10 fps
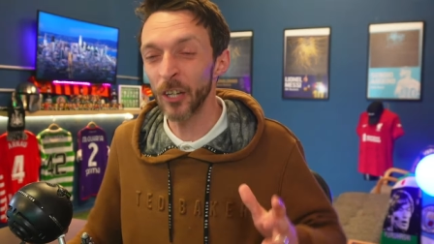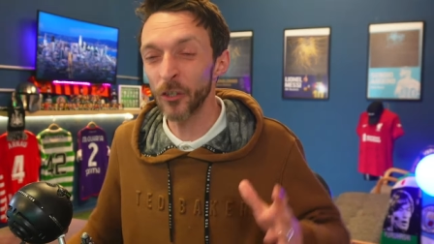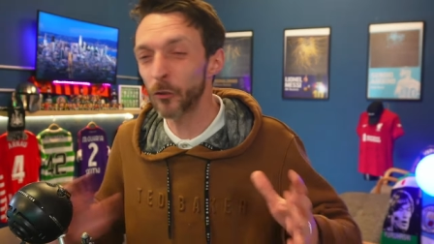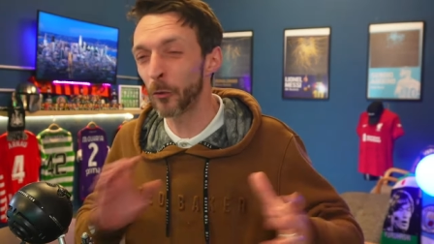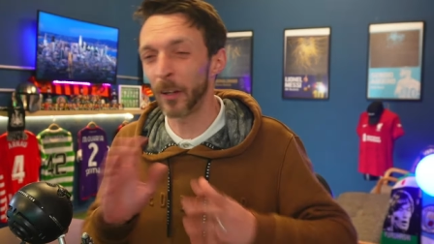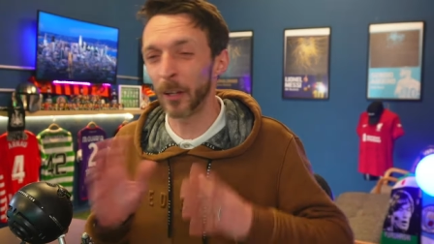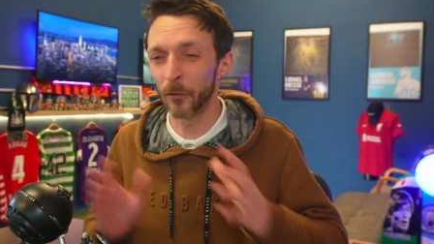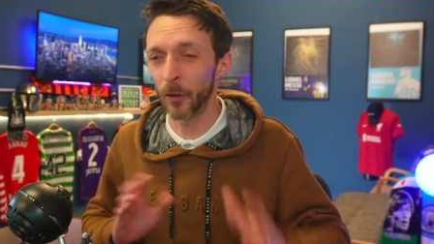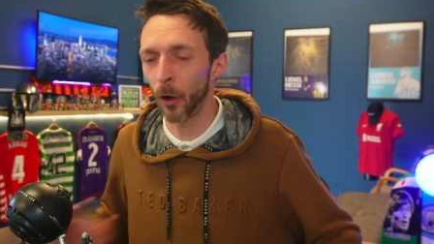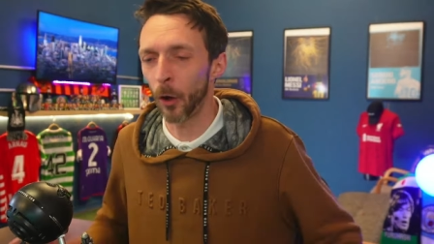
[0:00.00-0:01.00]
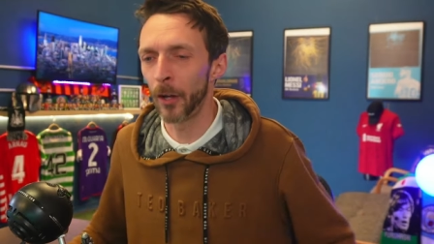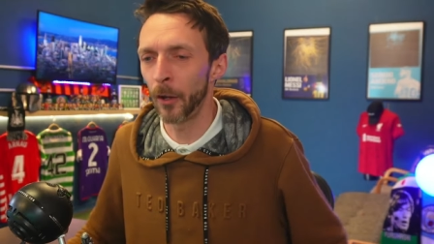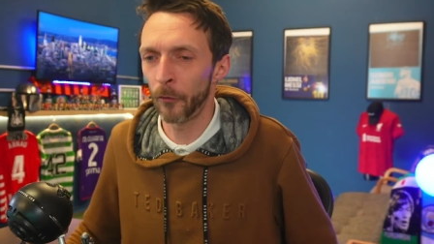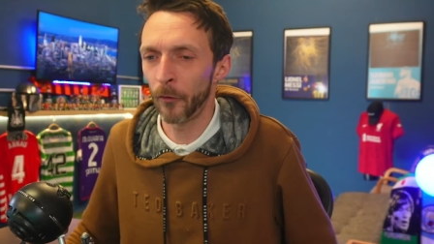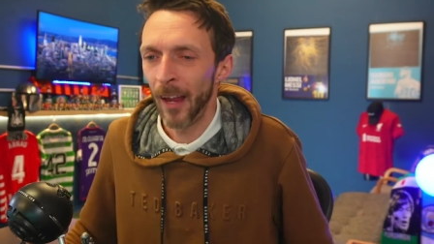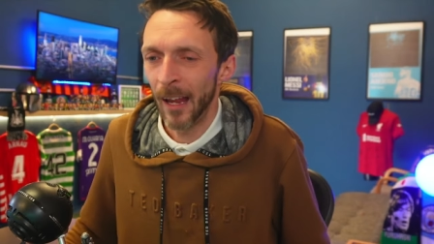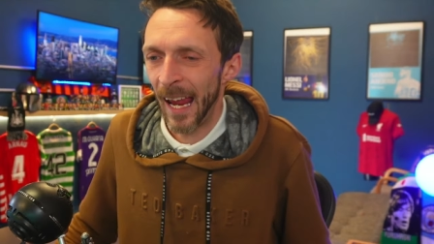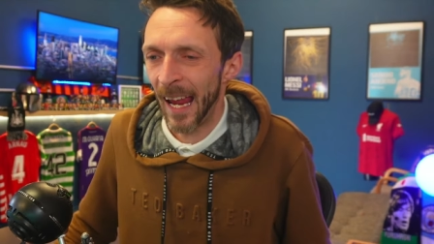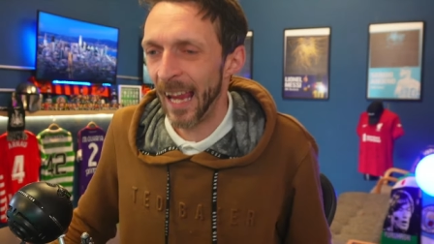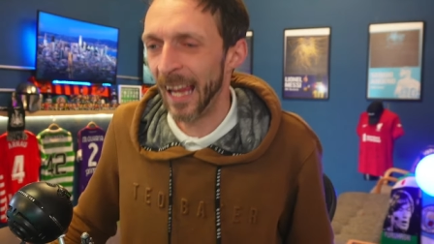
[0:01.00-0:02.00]
I just don't think they've really got enough
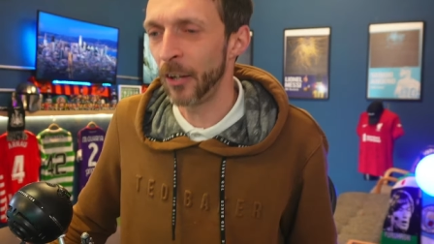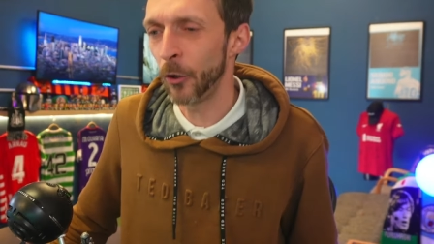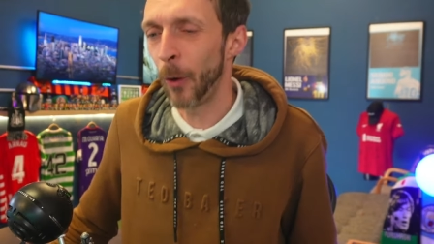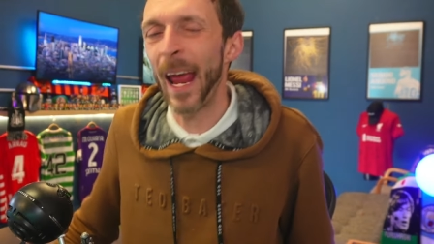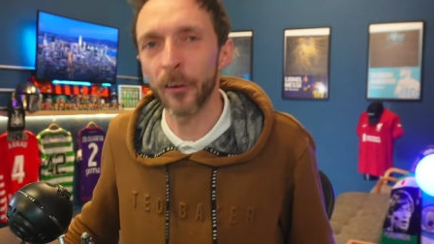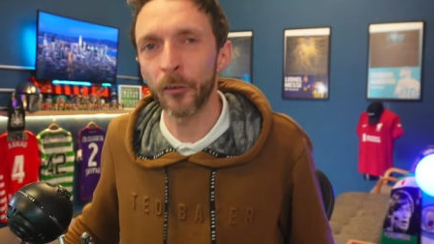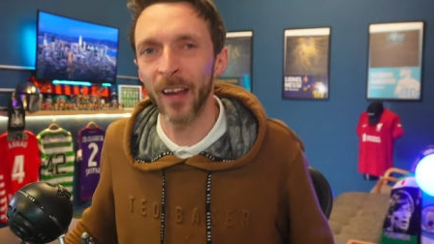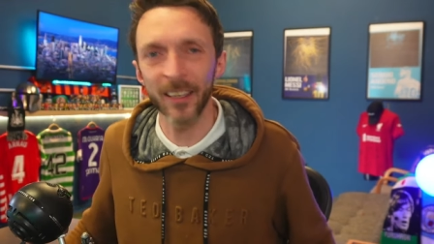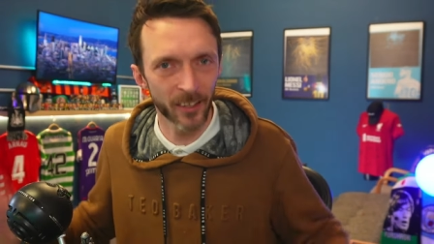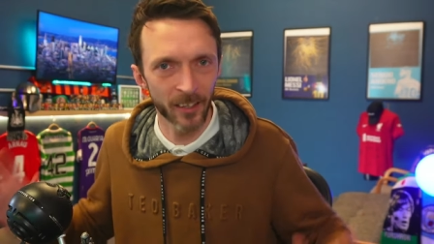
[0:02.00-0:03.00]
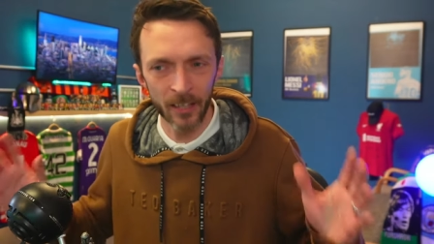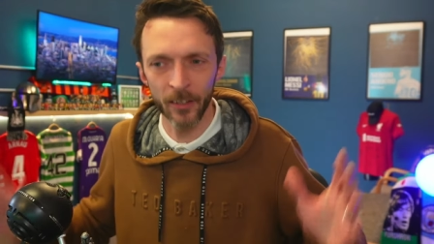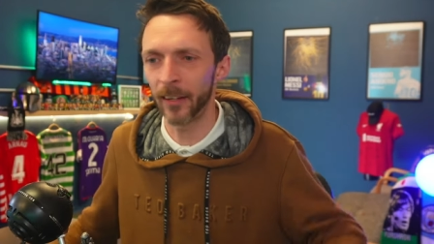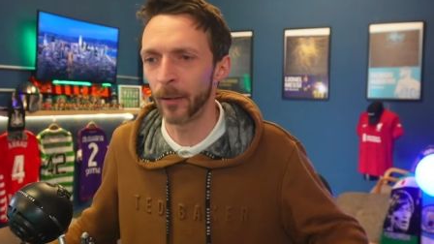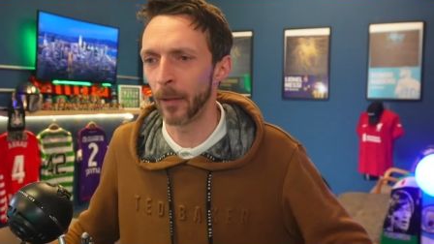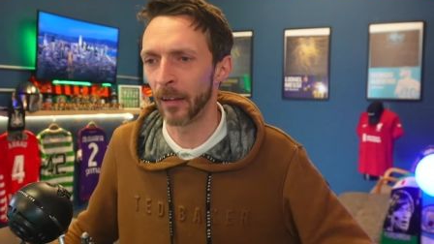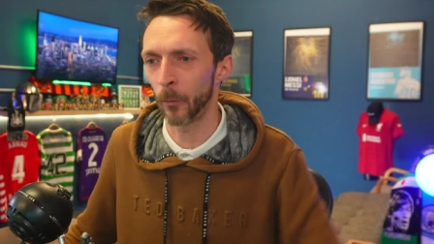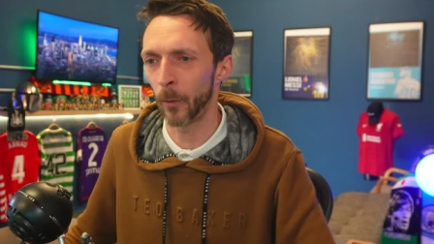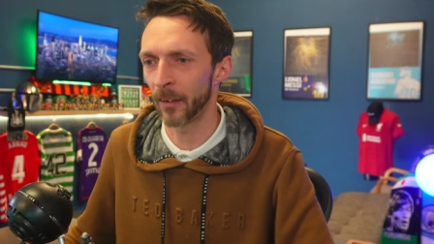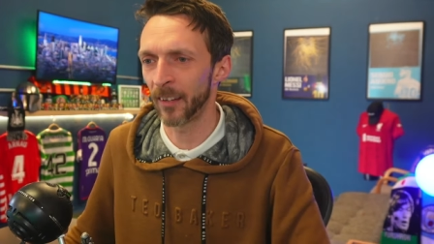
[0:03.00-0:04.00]
Uh, you know, X factor in their team, as
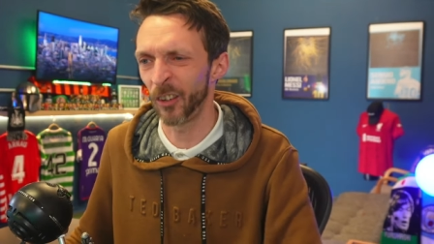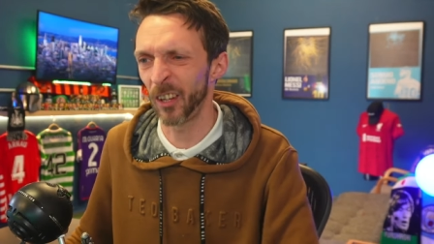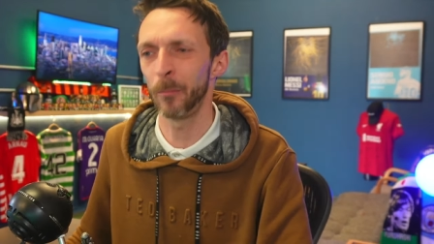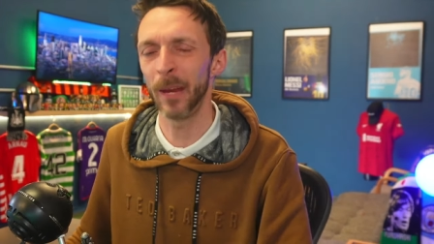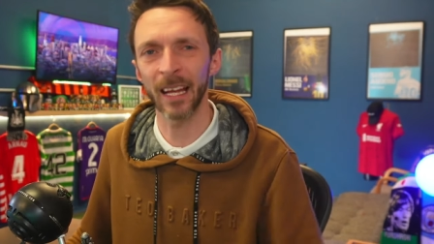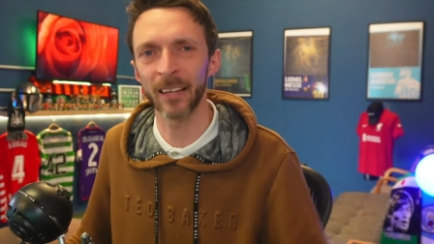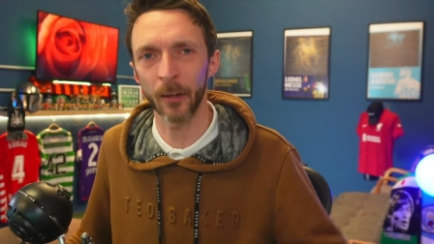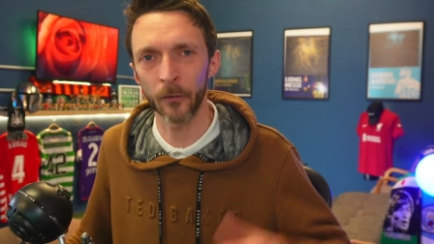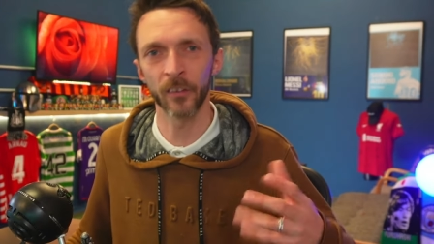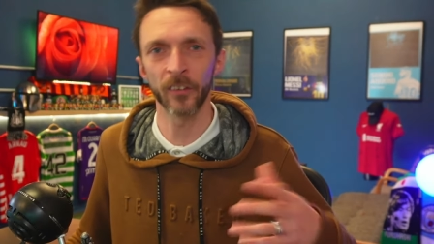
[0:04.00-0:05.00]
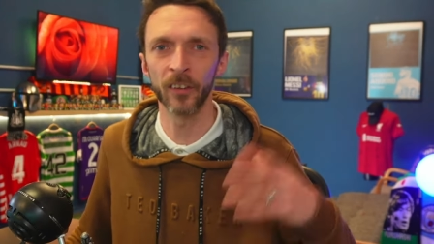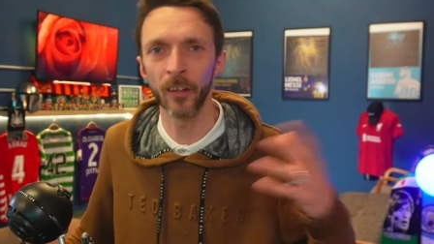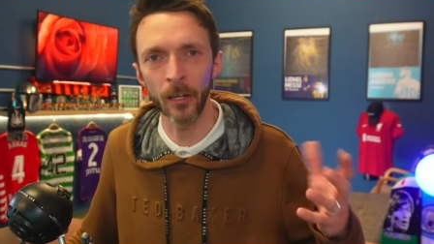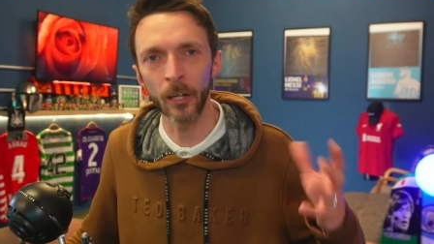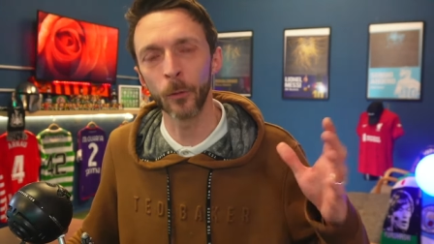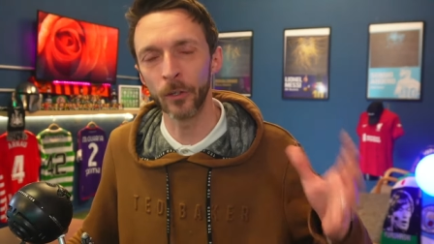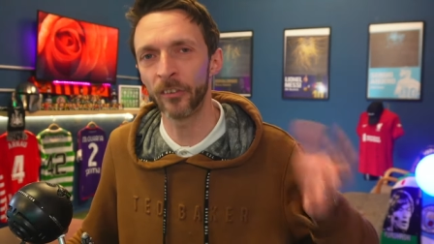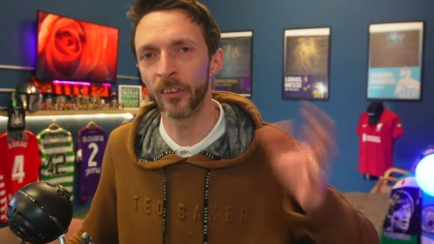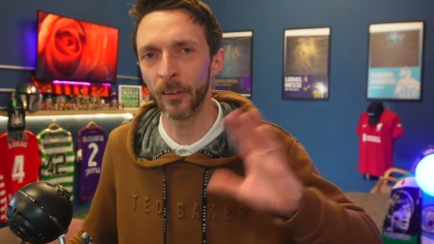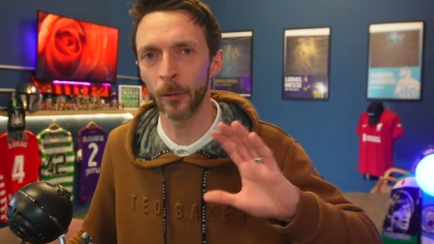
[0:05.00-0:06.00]
it were, to really make a difference in the league when you
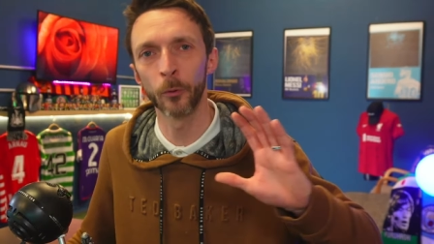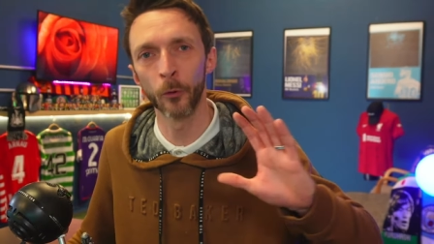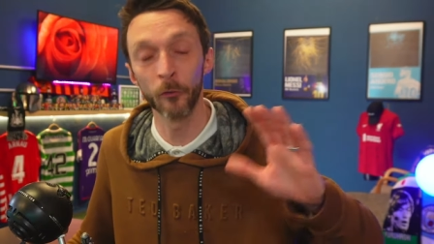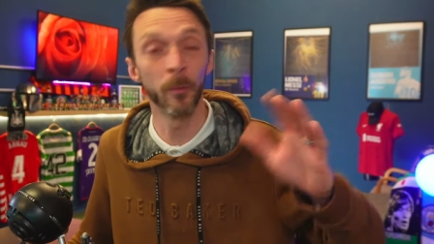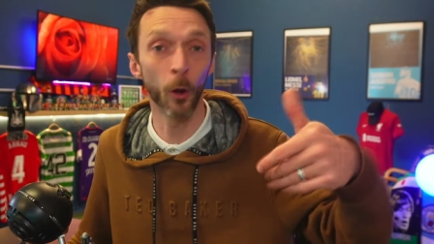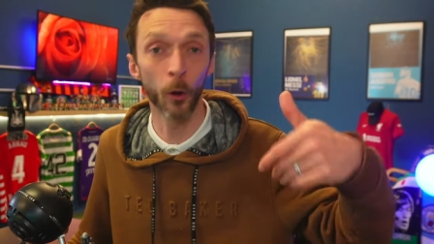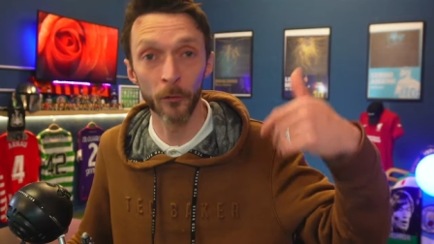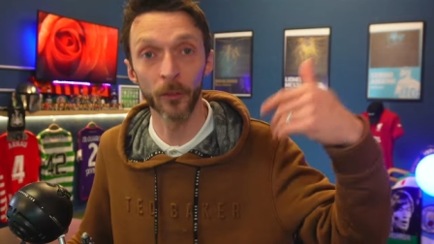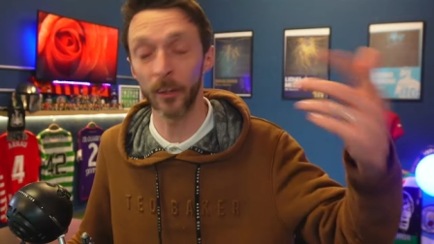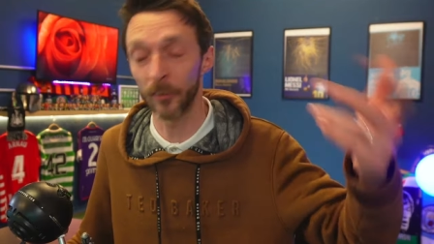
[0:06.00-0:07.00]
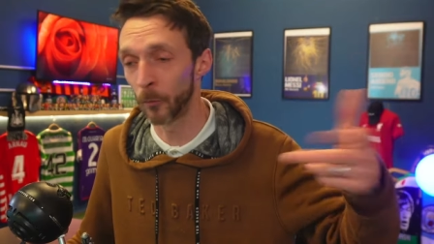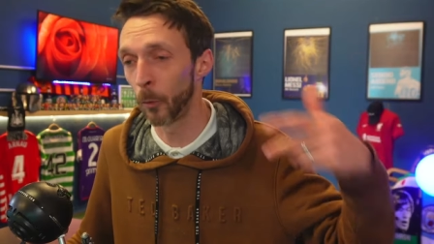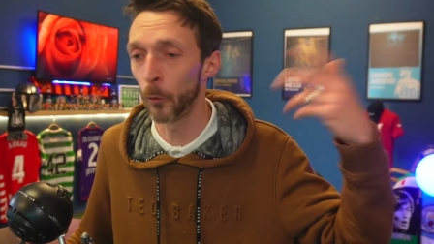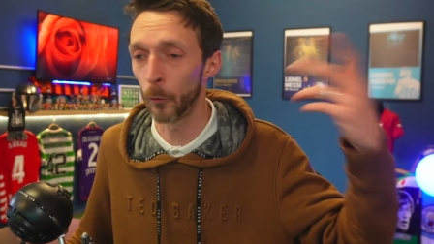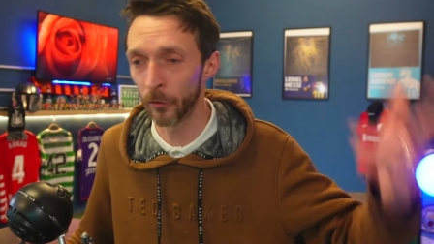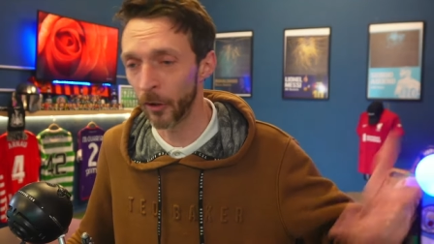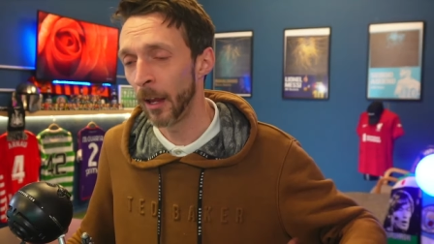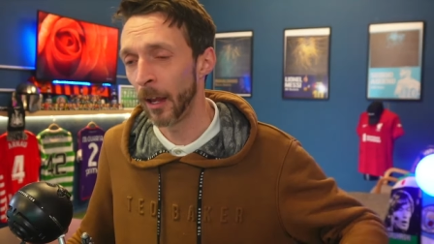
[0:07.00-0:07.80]
see the improvement of the likes of Wolves